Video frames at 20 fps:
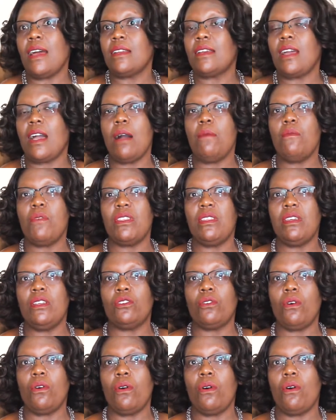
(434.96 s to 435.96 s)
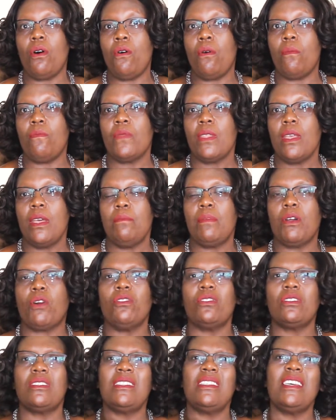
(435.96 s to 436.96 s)
come with it home.
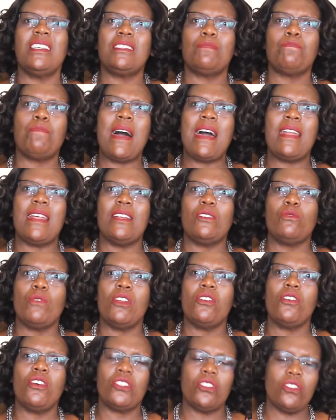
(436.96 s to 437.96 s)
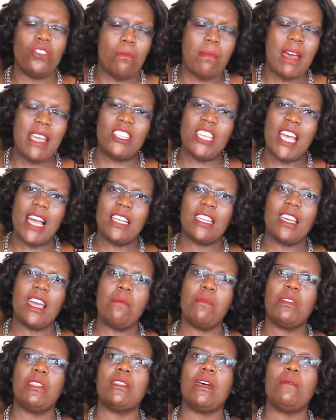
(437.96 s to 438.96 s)
Because this parent will not know my child
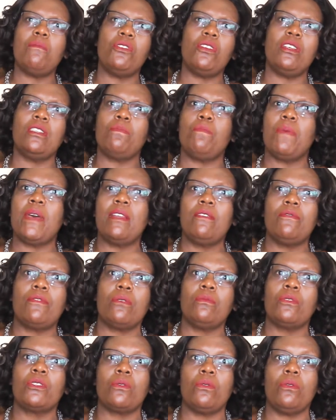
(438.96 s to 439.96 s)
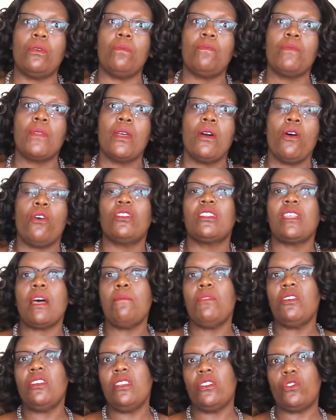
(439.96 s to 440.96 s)
came with somebody's pen from school or
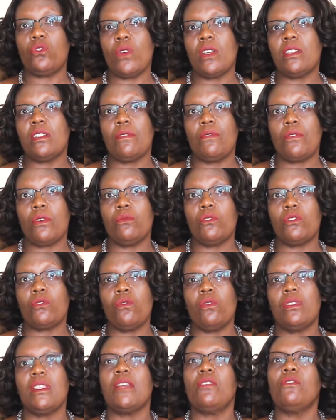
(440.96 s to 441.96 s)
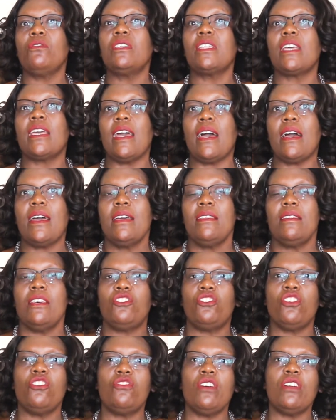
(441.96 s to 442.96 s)
somebody's sweater from school. They don't care. The
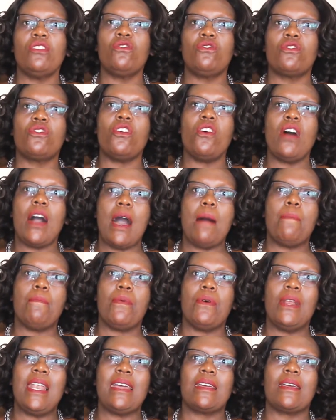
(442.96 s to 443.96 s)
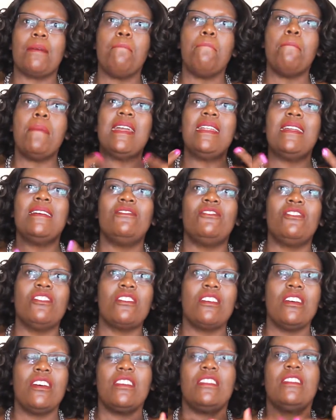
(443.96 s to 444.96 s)
children grow up like
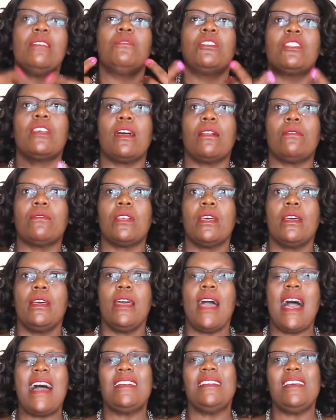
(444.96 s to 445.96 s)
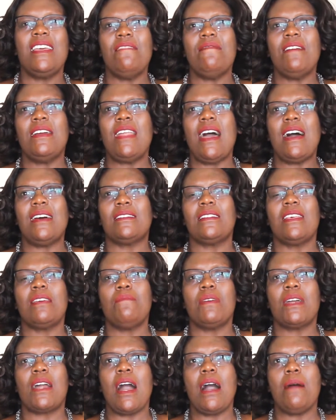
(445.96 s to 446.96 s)
managing themselves. And even as they
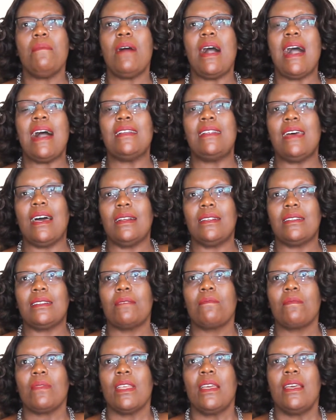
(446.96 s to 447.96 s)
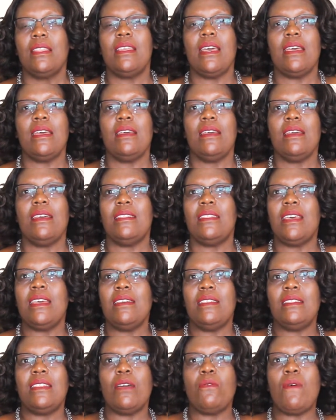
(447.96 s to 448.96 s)
become adults,
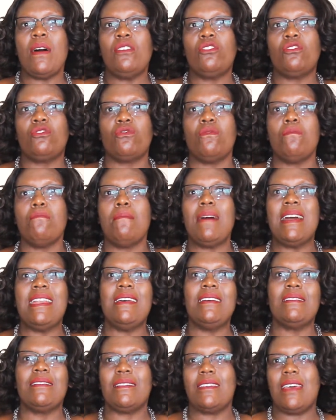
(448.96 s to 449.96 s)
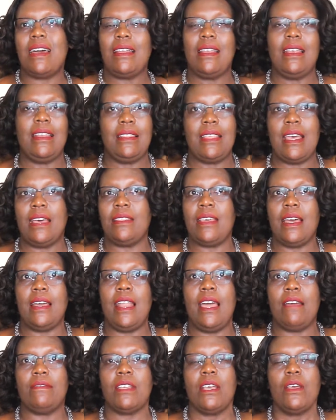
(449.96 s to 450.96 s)
they want to manage their
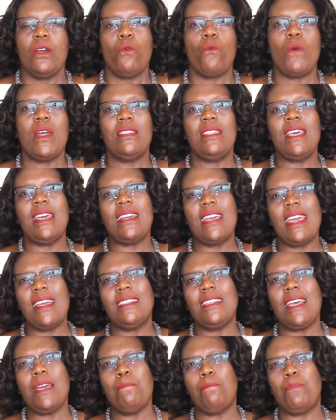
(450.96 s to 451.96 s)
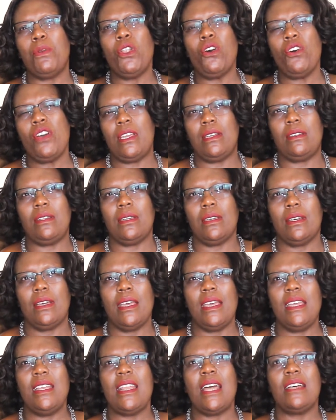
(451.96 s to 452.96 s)
lives. When they get employed
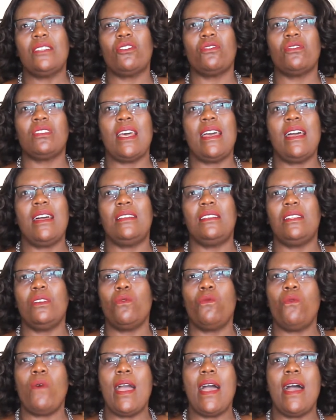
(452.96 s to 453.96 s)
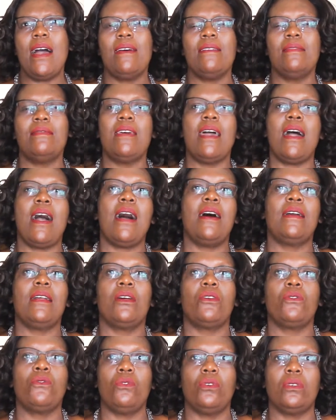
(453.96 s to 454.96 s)
in a society where there
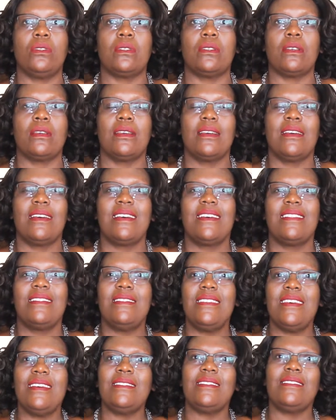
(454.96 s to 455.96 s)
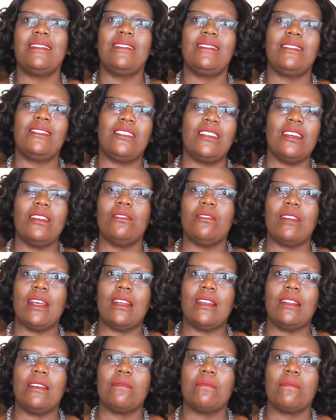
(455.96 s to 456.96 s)
are rules, these children,